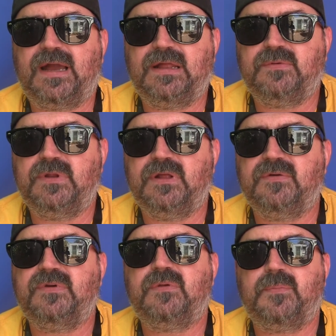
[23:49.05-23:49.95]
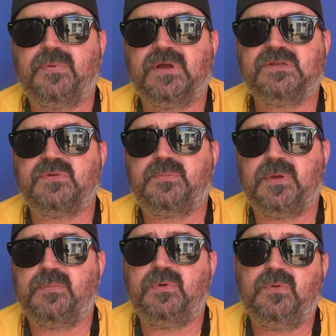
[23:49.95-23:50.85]
gotten rid of, and replaced with
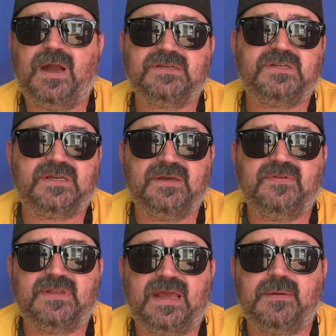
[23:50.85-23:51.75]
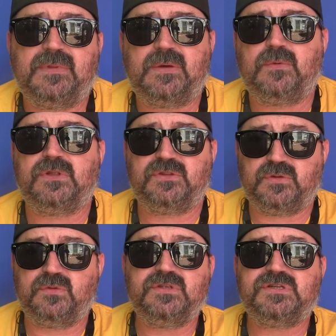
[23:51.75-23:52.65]
people who actually give a damn and they want to
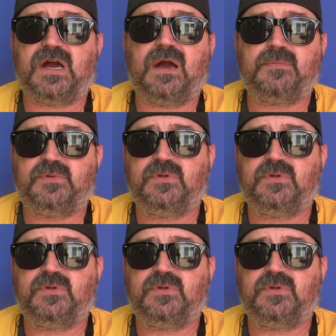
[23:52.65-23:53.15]
do the job,